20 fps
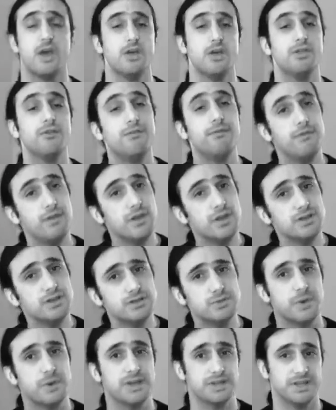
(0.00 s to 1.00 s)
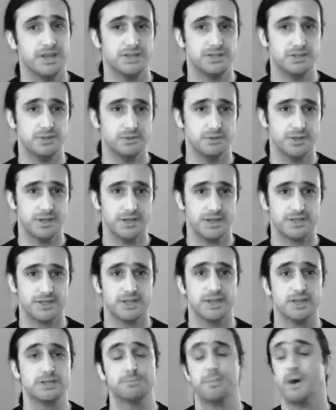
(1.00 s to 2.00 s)
The first way they do this
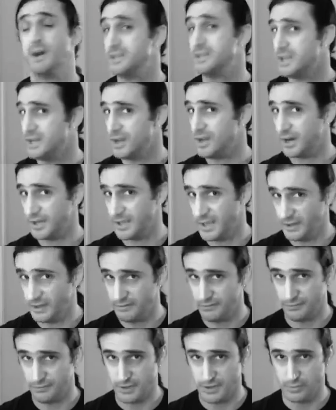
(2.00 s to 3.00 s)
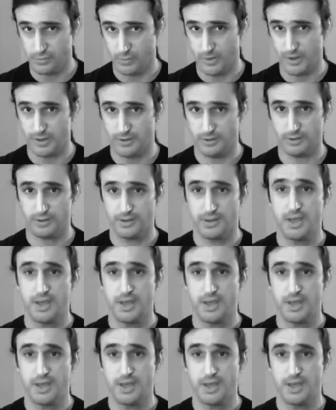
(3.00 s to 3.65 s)
is by denying free will,